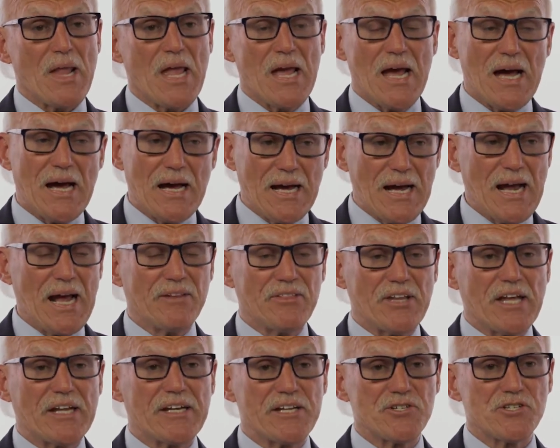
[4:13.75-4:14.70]

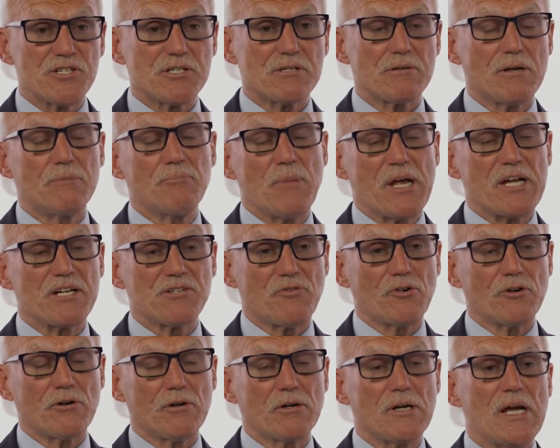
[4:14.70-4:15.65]
And it makes
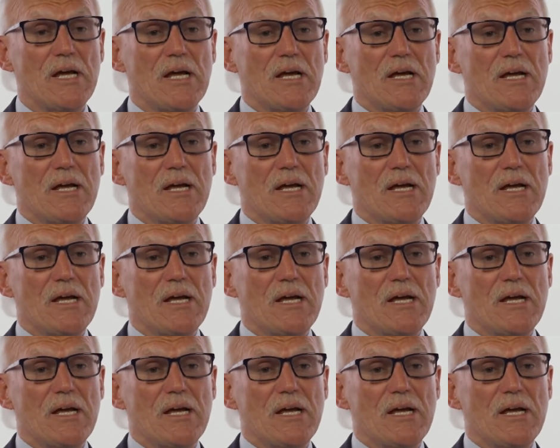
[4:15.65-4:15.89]
for